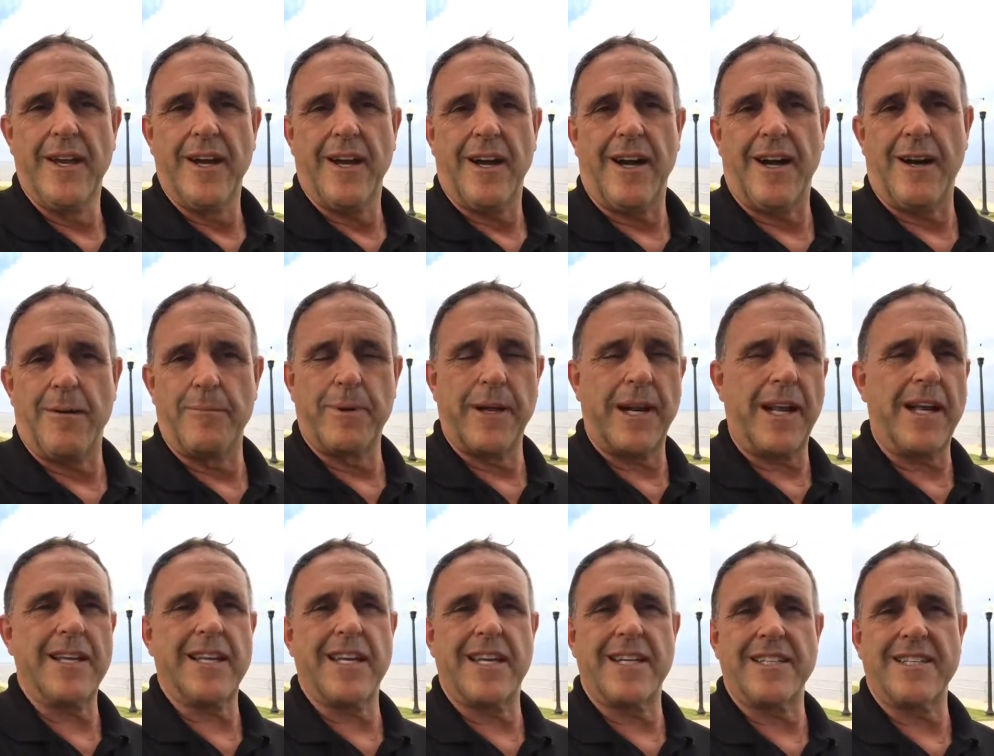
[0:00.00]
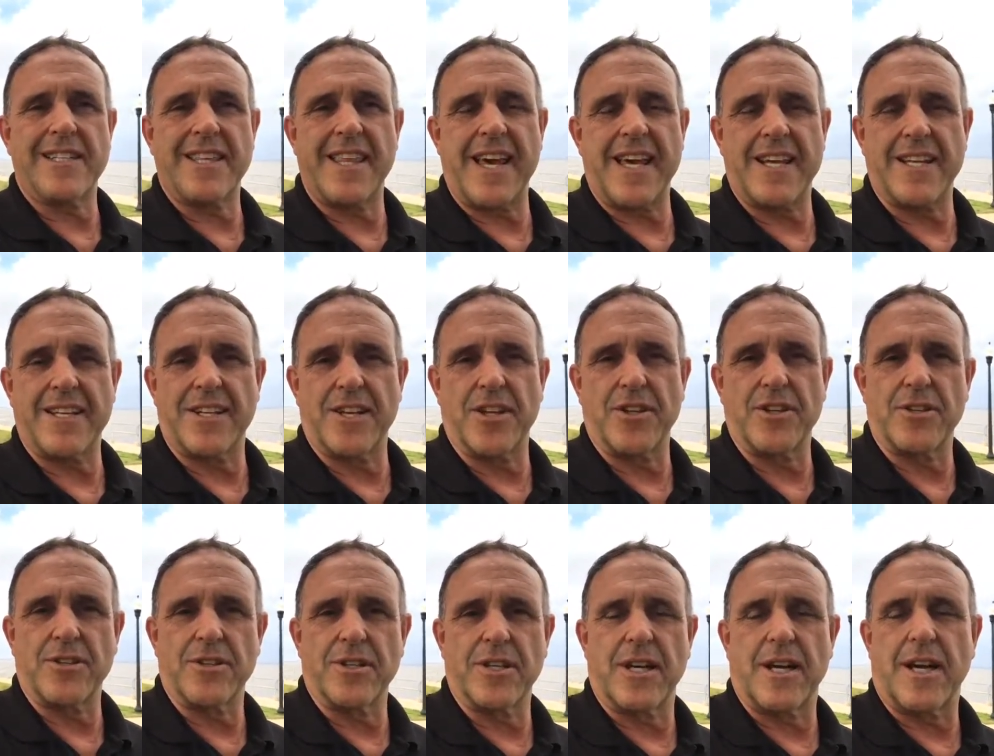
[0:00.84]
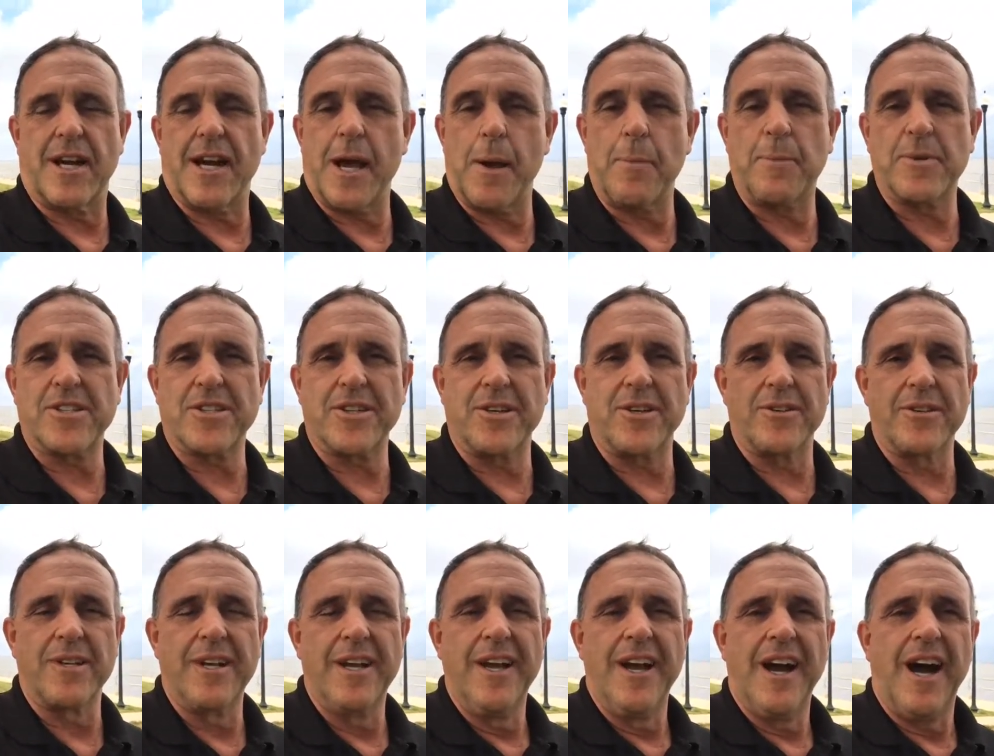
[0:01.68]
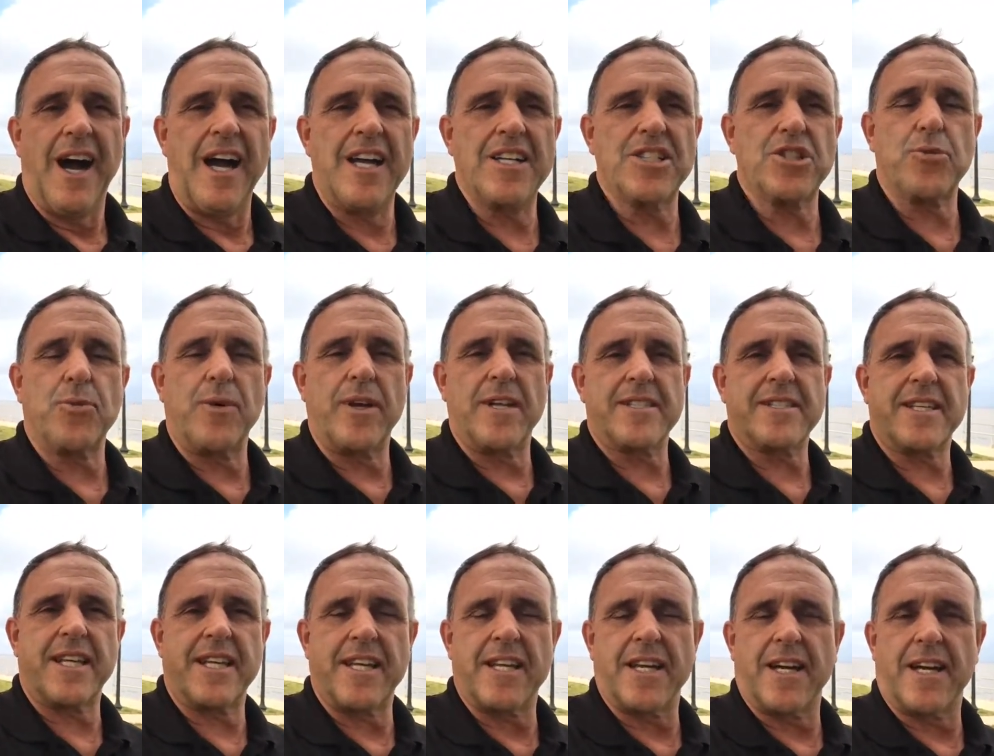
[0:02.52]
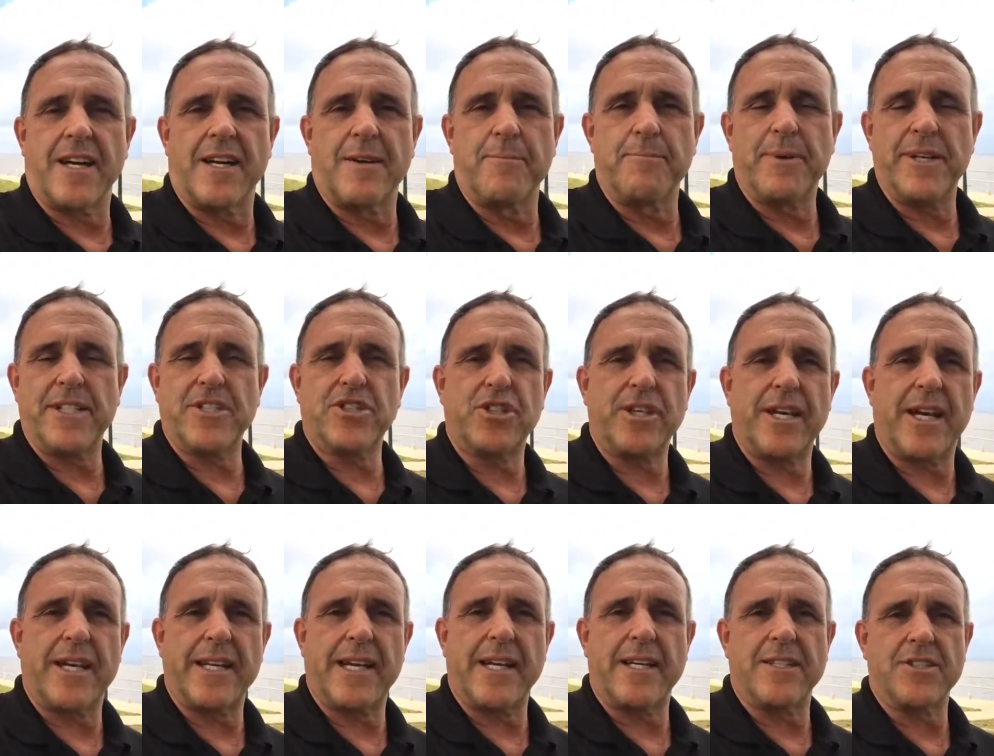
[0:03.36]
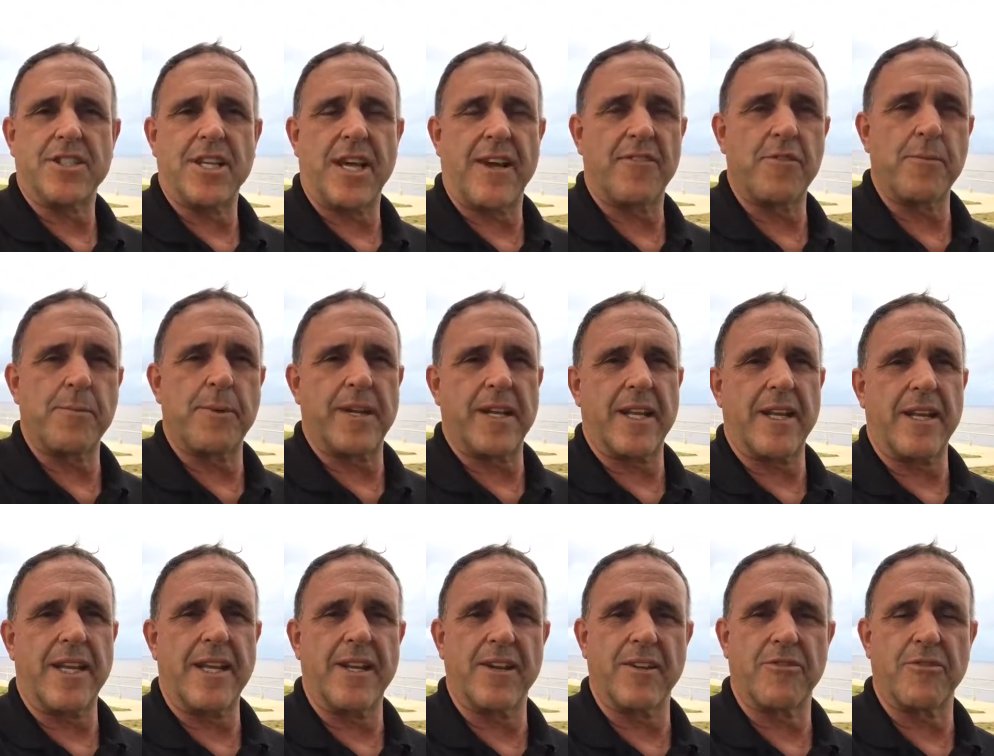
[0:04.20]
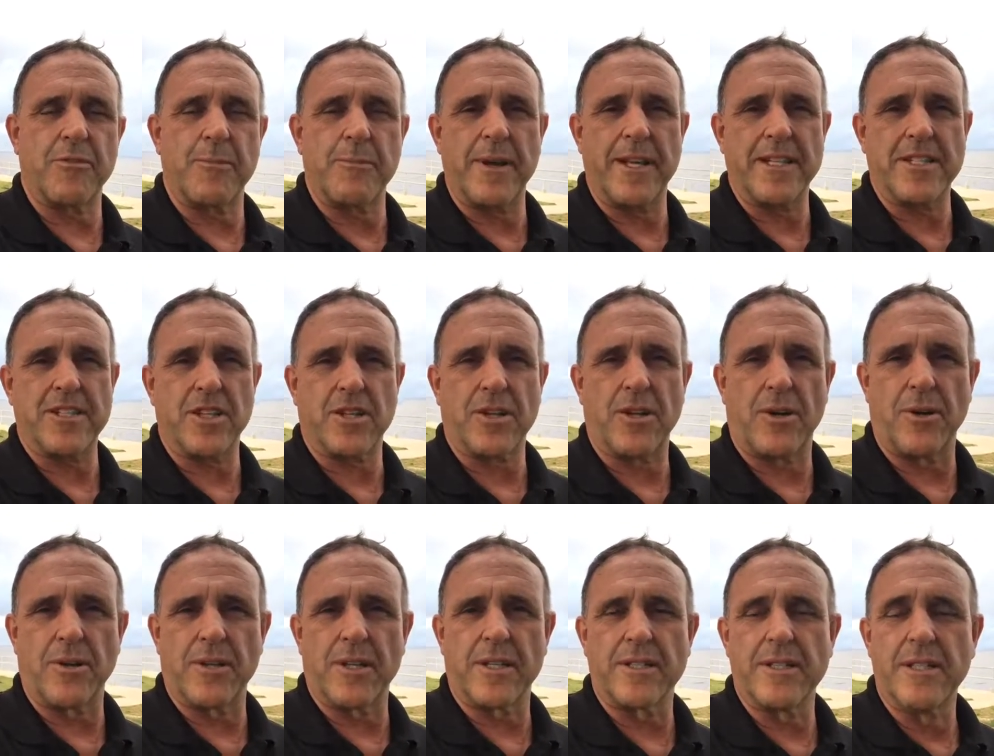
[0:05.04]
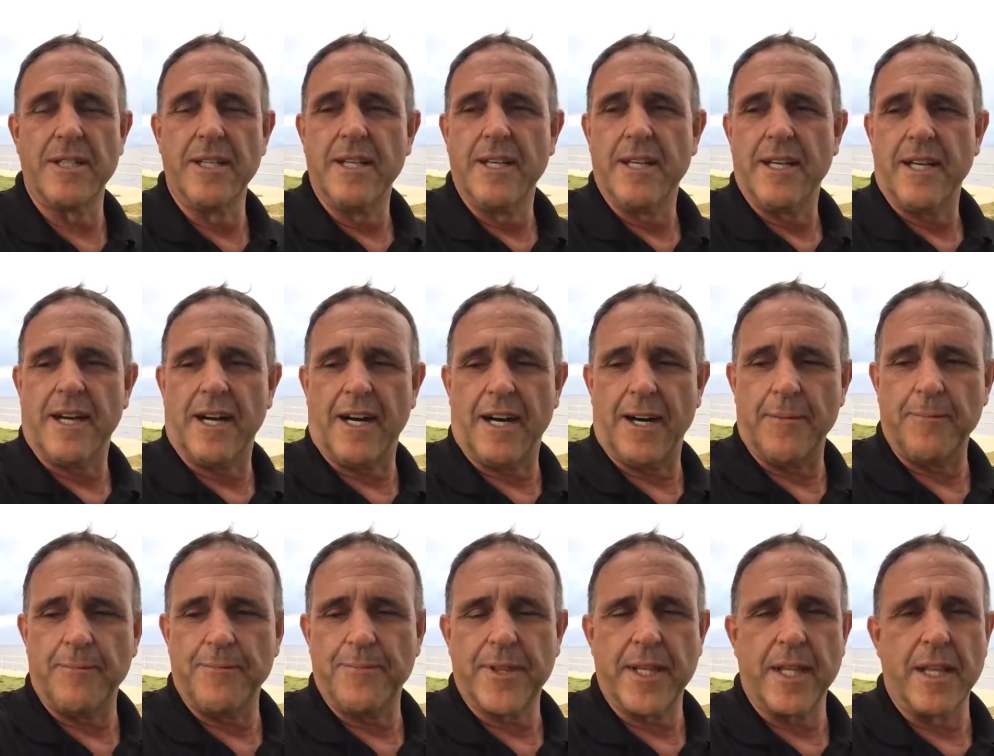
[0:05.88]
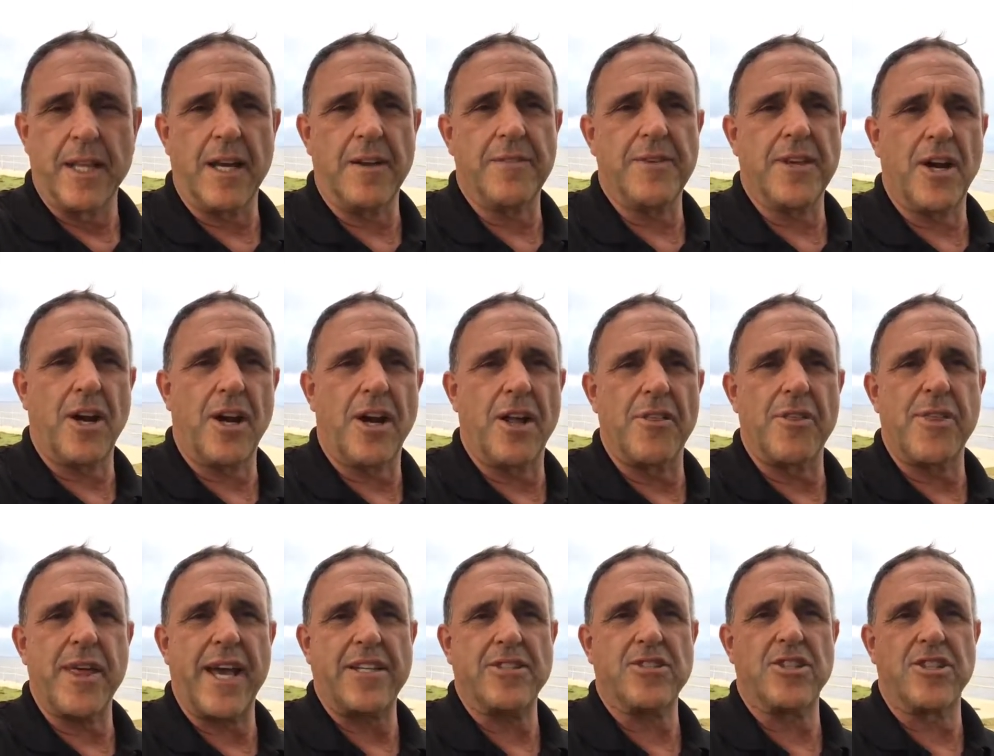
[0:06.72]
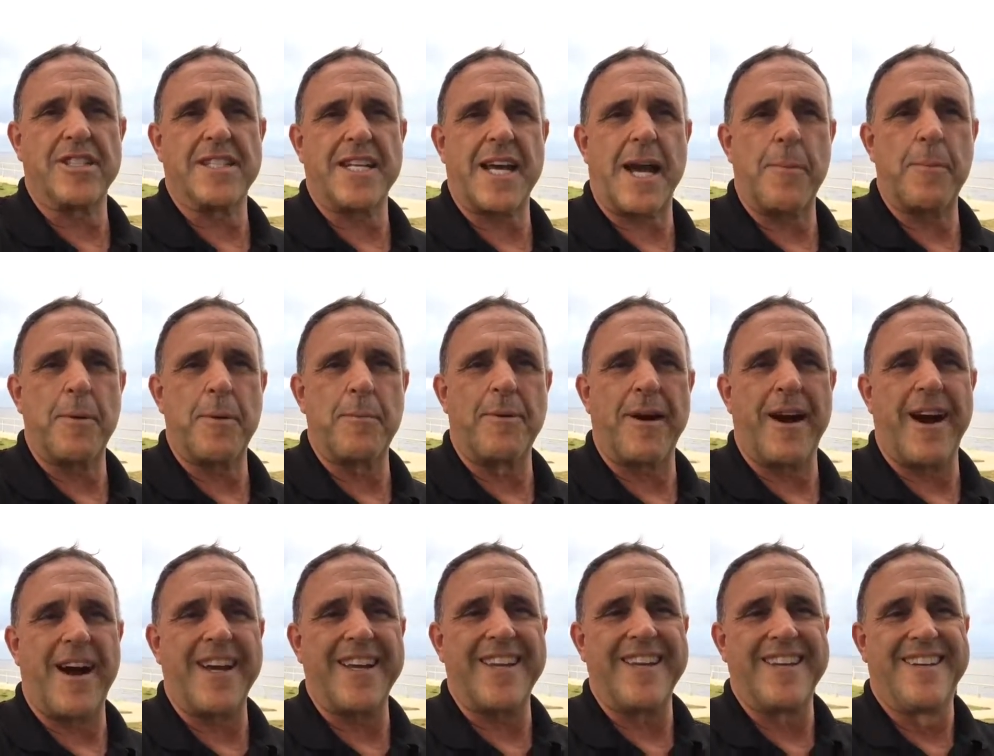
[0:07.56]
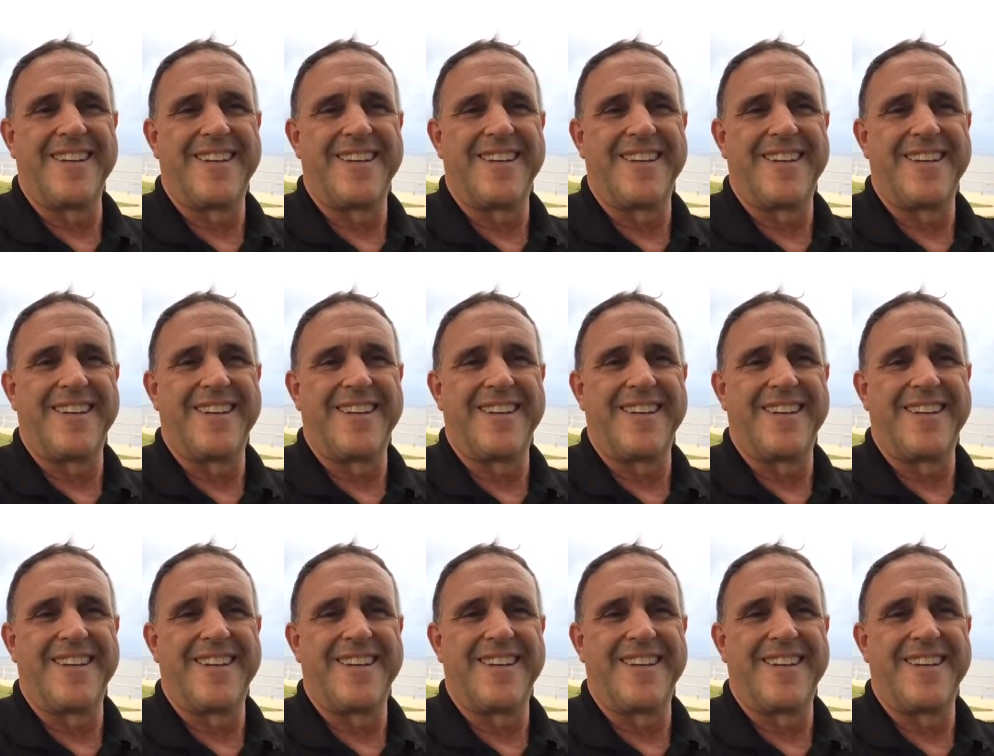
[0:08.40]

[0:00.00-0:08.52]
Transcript: Uh, but I'll get into that in another uh, episode. I just want to say a uh, big shout out to everybody here from Pensacola. Um, love y'all and thanks for stopping by.